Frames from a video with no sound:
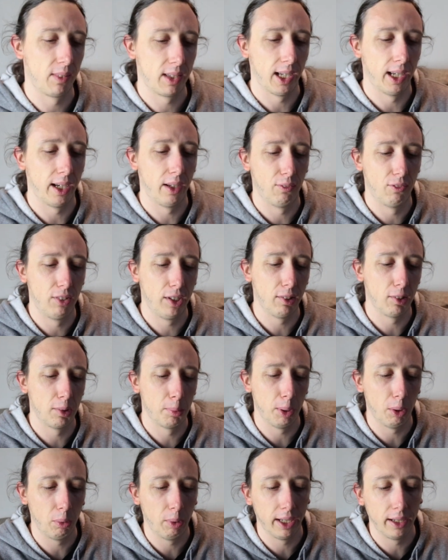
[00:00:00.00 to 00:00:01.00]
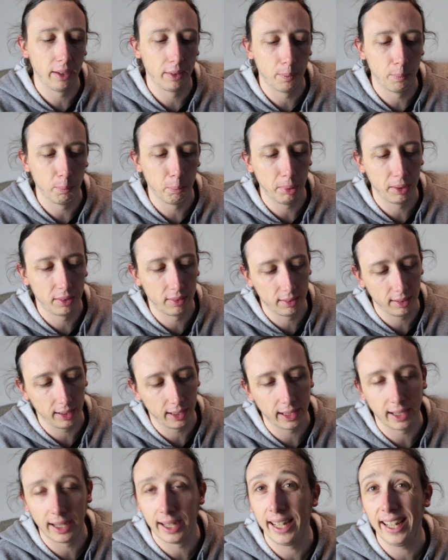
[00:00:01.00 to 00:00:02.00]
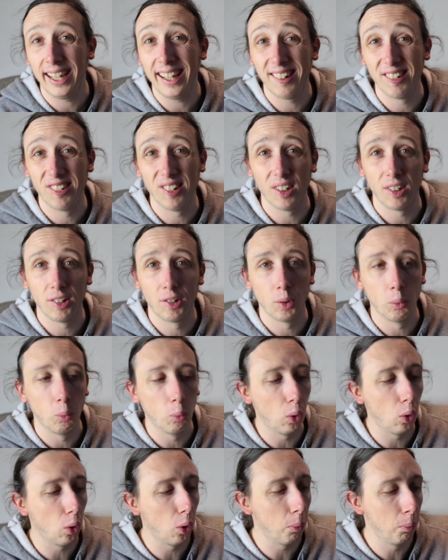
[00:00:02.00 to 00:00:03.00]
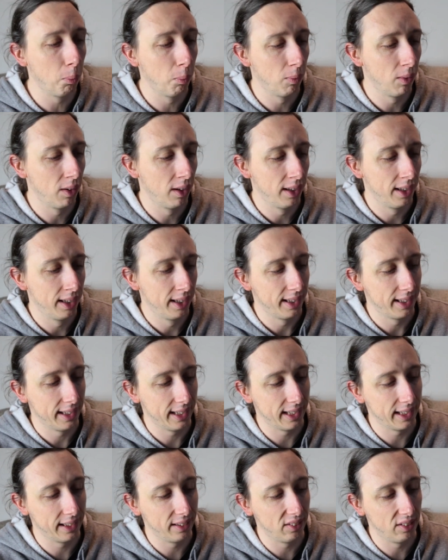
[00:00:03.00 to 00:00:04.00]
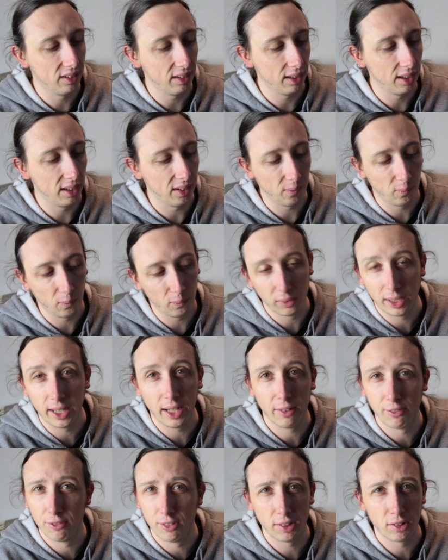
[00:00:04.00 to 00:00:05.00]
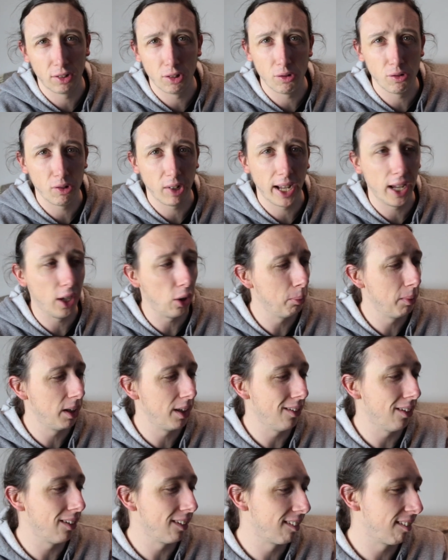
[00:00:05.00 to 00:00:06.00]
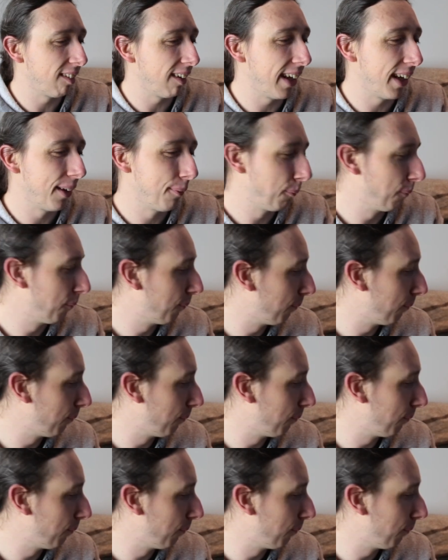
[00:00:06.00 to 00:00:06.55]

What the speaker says: And it feels a bit weird, but it is nice and warm, and yeah, fits under a helmet nicely.